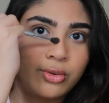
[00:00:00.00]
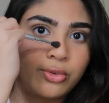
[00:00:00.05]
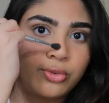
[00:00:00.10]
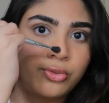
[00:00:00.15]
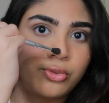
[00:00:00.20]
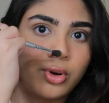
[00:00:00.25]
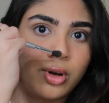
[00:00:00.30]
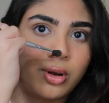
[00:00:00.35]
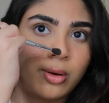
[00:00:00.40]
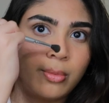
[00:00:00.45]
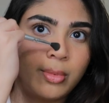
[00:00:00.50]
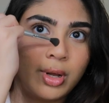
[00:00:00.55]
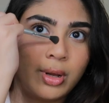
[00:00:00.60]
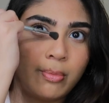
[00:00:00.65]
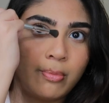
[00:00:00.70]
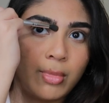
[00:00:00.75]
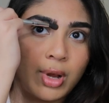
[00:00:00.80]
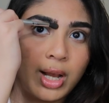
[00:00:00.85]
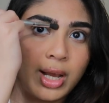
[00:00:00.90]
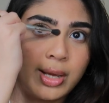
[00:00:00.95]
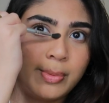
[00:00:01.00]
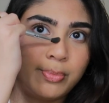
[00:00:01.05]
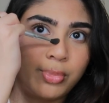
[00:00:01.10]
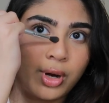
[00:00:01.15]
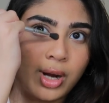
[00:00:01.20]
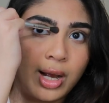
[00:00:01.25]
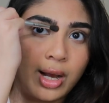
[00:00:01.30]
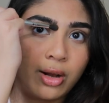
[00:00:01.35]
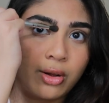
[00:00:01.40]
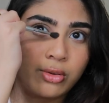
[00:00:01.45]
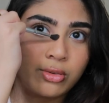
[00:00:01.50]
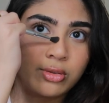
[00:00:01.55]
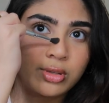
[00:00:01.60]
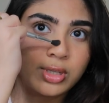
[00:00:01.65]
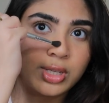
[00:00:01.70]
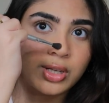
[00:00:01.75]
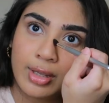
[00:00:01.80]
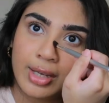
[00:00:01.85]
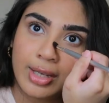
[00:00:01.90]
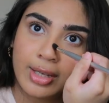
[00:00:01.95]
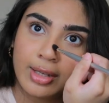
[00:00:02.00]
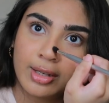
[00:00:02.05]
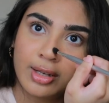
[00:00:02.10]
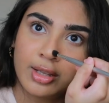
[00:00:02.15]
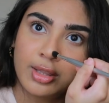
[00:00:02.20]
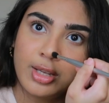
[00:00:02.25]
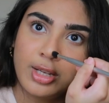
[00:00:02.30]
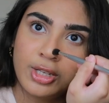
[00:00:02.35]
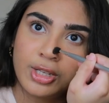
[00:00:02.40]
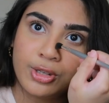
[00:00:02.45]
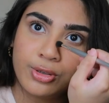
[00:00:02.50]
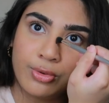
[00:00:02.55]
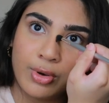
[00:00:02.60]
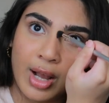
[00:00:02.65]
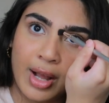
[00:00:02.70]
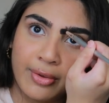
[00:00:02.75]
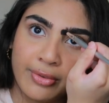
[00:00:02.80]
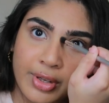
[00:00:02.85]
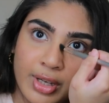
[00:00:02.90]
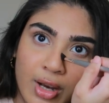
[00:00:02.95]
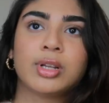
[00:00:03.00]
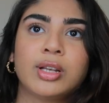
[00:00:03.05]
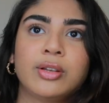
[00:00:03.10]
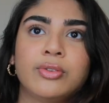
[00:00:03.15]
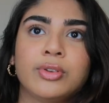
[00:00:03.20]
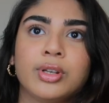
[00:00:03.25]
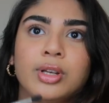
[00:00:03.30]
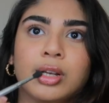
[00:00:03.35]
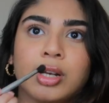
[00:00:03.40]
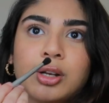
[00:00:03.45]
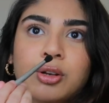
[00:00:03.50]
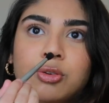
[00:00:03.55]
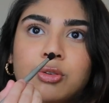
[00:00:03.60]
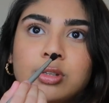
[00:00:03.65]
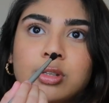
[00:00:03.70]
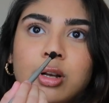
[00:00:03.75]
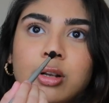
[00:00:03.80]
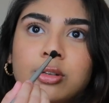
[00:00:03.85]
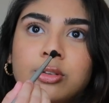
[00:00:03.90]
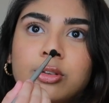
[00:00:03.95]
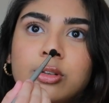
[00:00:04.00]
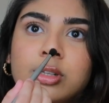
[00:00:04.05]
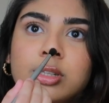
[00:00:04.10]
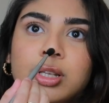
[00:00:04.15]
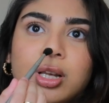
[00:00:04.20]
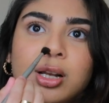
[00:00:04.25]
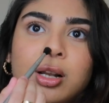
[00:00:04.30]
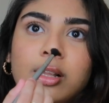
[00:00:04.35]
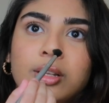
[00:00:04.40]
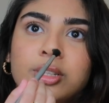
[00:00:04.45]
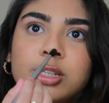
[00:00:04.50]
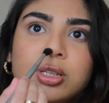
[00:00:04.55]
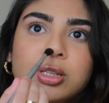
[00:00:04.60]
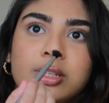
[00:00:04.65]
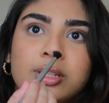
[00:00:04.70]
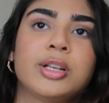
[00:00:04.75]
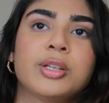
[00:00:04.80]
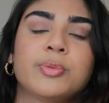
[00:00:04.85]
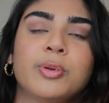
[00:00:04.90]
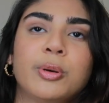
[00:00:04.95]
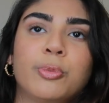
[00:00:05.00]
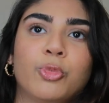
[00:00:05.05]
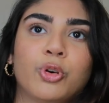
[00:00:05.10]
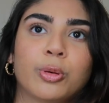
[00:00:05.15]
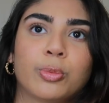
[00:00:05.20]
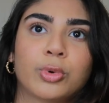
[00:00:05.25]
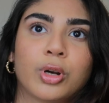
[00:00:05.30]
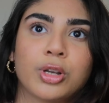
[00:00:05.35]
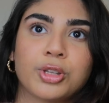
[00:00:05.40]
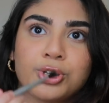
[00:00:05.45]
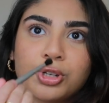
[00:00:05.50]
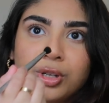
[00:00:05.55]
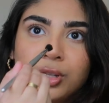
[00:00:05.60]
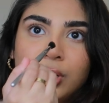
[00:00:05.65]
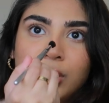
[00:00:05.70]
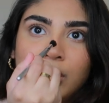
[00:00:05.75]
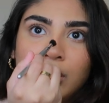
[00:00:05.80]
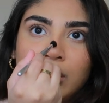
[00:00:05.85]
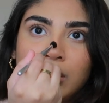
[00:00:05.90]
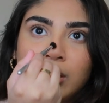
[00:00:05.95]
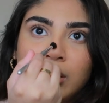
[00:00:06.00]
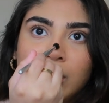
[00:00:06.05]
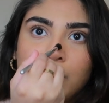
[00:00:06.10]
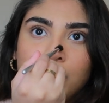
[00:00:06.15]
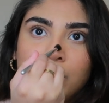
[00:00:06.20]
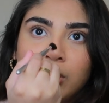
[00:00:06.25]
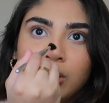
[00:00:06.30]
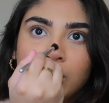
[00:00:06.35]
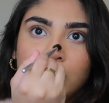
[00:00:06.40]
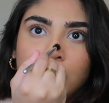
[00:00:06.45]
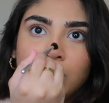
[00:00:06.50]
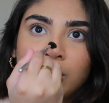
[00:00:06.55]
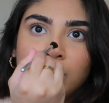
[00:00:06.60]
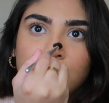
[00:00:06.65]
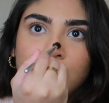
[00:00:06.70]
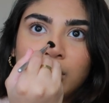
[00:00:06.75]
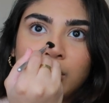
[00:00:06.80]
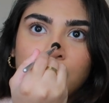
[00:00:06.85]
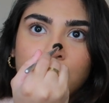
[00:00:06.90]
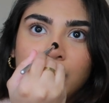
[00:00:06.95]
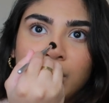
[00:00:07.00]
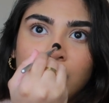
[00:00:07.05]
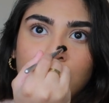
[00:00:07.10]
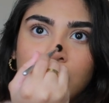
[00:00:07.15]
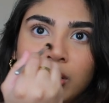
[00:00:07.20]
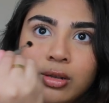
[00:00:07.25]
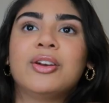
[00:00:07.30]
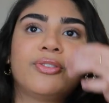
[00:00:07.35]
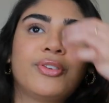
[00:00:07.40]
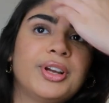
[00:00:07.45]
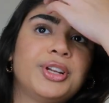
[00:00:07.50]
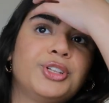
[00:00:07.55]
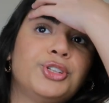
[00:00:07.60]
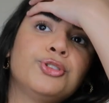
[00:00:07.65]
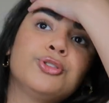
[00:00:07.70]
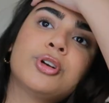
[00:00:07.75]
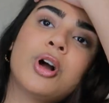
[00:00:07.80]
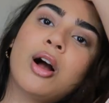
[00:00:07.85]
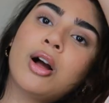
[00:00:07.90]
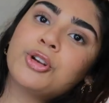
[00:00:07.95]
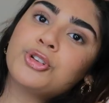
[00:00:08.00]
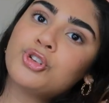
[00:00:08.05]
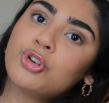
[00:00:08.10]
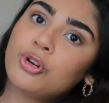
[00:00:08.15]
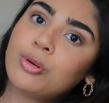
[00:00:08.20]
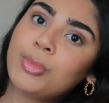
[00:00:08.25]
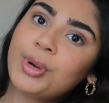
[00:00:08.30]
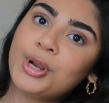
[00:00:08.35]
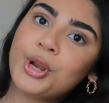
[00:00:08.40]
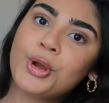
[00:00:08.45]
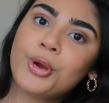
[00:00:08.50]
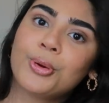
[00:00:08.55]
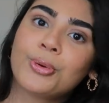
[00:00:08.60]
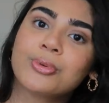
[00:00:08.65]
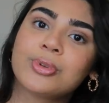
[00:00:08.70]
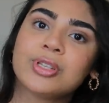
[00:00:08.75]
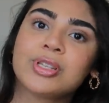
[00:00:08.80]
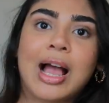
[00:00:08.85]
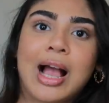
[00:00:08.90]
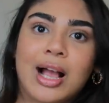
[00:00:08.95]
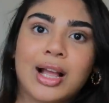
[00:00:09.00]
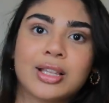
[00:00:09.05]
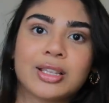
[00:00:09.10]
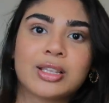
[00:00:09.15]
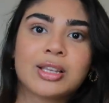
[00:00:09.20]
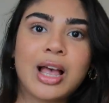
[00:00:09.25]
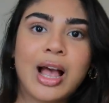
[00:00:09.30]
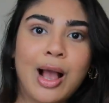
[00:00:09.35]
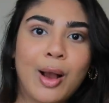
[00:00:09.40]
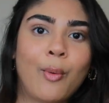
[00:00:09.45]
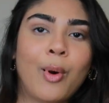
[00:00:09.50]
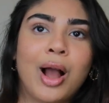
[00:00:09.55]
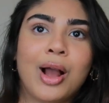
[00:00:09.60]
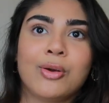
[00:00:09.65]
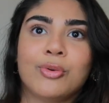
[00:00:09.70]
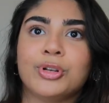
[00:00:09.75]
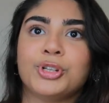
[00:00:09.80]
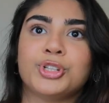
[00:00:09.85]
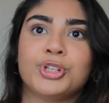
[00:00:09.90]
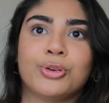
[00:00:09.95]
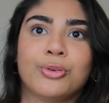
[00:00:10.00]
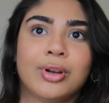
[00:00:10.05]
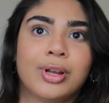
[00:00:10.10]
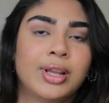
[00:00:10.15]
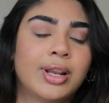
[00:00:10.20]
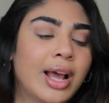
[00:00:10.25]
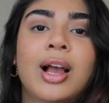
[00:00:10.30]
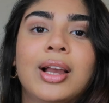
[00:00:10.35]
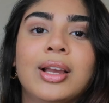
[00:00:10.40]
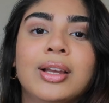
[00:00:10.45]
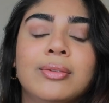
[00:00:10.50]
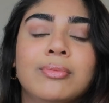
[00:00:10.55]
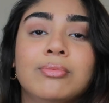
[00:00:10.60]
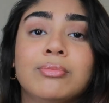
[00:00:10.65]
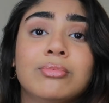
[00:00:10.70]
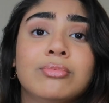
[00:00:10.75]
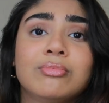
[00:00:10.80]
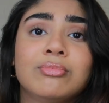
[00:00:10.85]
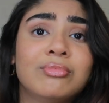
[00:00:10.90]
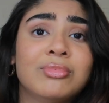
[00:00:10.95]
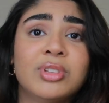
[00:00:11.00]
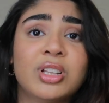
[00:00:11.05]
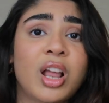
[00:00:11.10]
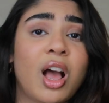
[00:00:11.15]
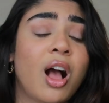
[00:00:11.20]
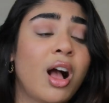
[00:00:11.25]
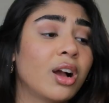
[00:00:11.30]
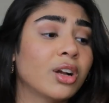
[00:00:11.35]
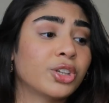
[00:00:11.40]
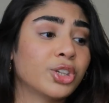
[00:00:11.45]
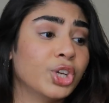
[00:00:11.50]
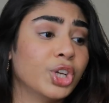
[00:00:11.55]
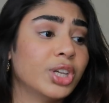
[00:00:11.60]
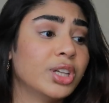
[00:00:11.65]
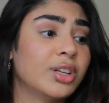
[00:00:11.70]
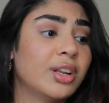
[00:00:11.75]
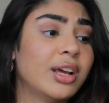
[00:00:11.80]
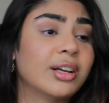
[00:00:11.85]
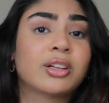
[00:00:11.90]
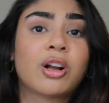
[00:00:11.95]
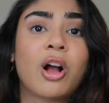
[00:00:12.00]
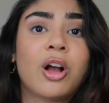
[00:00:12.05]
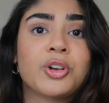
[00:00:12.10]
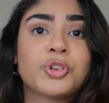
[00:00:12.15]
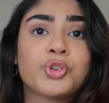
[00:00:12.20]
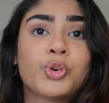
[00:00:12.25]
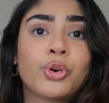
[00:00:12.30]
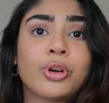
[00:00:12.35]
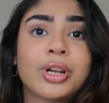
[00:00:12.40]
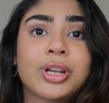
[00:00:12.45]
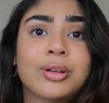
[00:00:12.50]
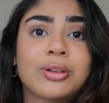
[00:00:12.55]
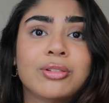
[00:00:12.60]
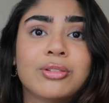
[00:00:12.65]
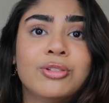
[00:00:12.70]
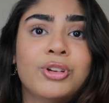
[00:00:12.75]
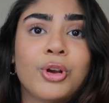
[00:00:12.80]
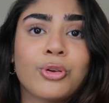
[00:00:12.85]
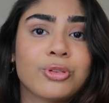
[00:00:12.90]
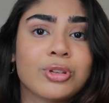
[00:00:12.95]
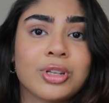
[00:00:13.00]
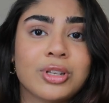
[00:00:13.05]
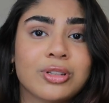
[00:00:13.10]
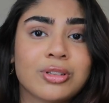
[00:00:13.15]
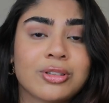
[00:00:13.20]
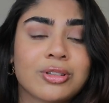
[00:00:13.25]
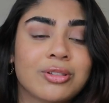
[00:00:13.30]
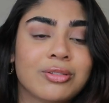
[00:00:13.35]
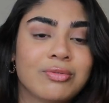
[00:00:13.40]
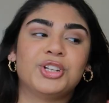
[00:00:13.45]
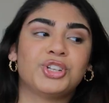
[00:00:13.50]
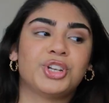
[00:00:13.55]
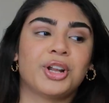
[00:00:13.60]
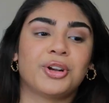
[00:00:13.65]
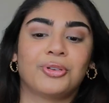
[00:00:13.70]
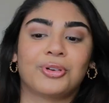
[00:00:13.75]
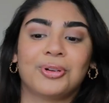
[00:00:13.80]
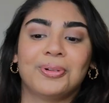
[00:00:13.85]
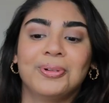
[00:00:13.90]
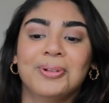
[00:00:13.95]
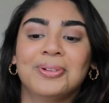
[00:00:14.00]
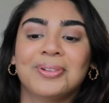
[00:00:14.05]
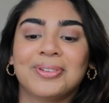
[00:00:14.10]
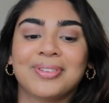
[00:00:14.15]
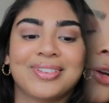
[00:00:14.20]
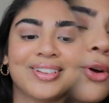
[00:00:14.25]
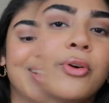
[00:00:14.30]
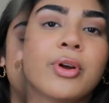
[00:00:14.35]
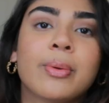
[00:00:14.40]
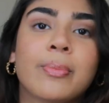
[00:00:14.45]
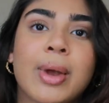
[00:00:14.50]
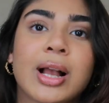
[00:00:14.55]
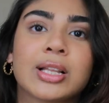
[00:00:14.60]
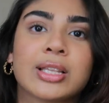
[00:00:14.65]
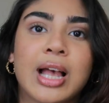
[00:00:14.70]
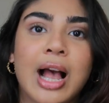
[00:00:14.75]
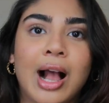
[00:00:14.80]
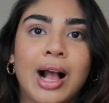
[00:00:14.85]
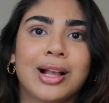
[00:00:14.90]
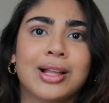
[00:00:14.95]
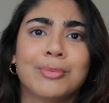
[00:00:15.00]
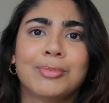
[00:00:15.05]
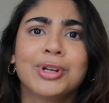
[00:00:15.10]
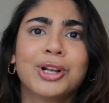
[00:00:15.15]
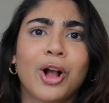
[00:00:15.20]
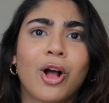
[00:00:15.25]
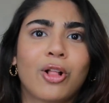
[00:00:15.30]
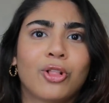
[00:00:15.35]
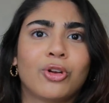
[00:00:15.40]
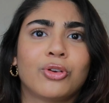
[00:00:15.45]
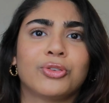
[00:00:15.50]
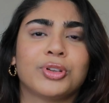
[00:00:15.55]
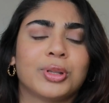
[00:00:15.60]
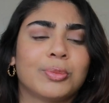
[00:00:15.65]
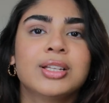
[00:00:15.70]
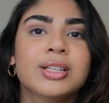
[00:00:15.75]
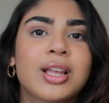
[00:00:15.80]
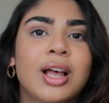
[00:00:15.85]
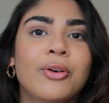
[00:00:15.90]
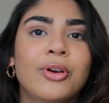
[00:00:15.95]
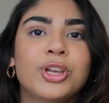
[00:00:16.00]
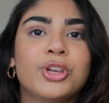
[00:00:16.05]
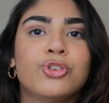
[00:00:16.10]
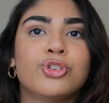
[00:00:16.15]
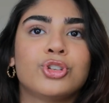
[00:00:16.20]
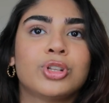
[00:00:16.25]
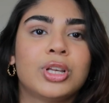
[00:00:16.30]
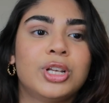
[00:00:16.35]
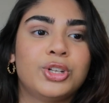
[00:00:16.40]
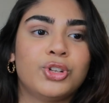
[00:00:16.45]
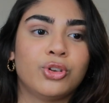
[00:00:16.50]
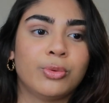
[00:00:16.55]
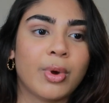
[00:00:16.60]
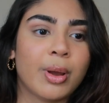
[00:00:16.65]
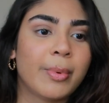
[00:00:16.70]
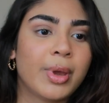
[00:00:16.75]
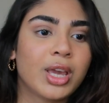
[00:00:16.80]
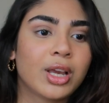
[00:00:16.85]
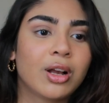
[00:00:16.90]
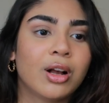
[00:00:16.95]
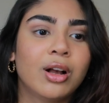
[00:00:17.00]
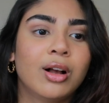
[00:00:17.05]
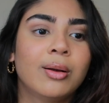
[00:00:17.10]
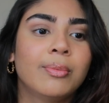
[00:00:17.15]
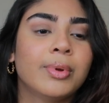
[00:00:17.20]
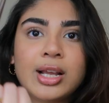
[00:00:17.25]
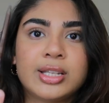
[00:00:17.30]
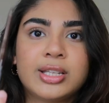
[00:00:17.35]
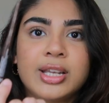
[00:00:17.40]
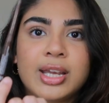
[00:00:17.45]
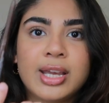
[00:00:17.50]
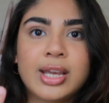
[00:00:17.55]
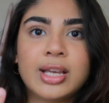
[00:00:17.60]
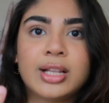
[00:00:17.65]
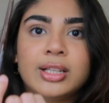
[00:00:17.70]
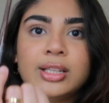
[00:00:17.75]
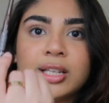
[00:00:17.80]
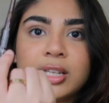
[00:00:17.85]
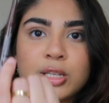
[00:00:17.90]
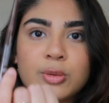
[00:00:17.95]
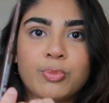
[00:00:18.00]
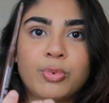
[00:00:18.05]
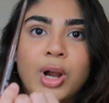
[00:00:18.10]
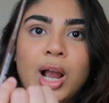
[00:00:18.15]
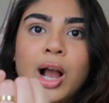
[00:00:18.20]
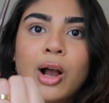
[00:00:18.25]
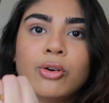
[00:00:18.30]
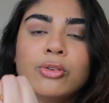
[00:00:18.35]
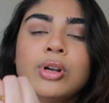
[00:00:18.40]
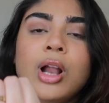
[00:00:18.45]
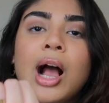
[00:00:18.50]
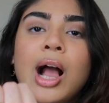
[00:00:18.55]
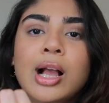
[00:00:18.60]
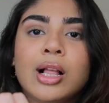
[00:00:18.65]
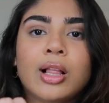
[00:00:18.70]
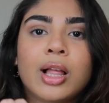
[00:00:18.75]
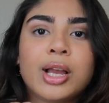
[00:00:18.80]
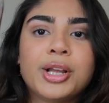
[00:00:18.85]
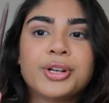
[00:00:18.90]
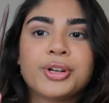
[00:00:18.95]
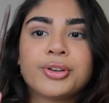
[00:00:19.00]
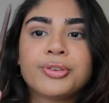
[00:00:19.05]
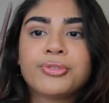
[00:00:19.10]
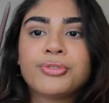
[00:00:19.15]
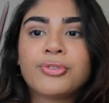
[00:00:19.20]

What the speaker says: from my brows. Like, nothing too heavy. I'm not even good at nose contours. And I just put more bronzer there, and then I put a little bit up there. If I do contour my nose, that's how I would do it. I'm not good at contouring noses in general. Going back to eye, I'm like all over. This is how I usually do my makeup. I take this brown eyeliner